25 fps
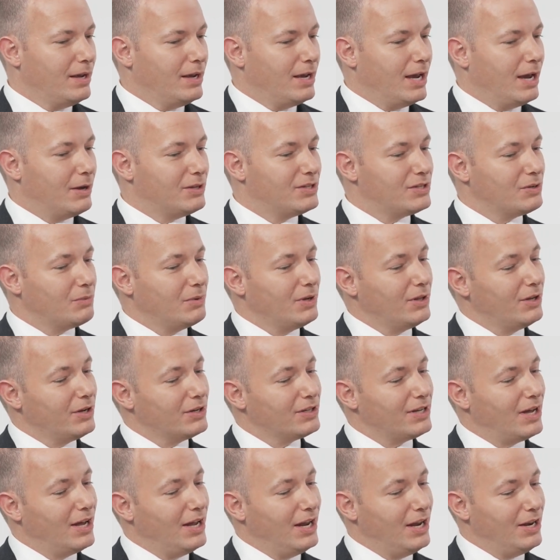And so we
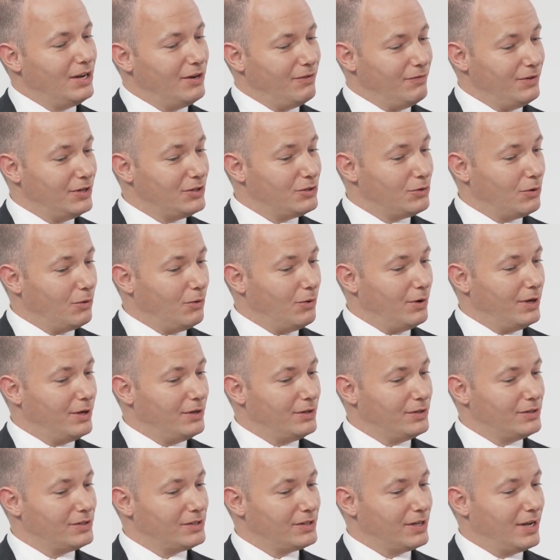looked at individual
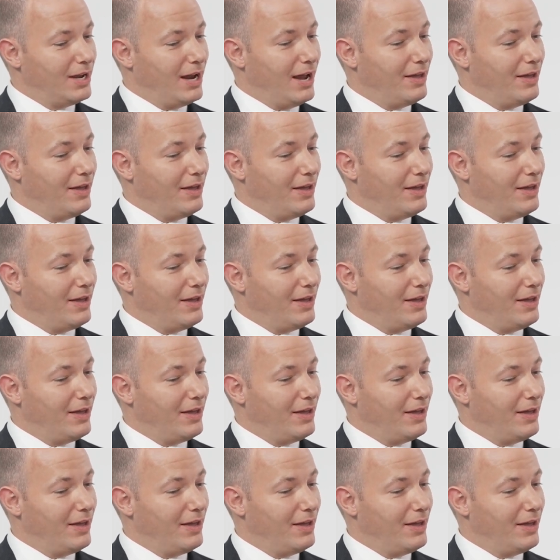oils